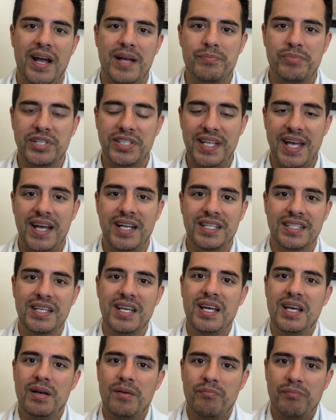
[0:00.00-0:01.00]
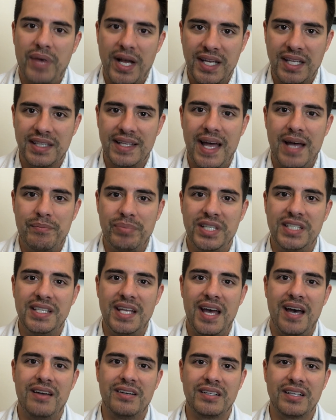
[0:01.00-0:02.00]
and protect by clamping
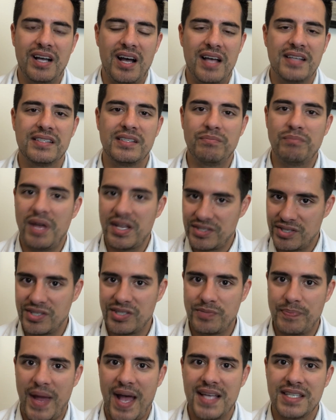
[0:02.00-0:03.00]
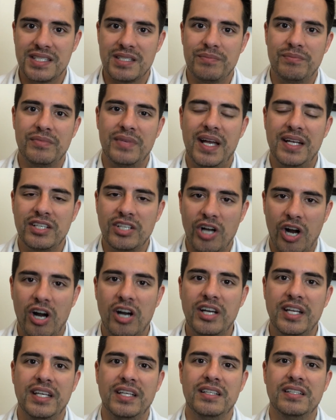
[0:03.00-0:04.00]
down and causing muscle spasm and
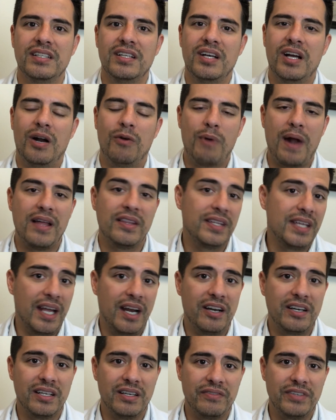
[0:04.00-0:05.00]
guarding around the area of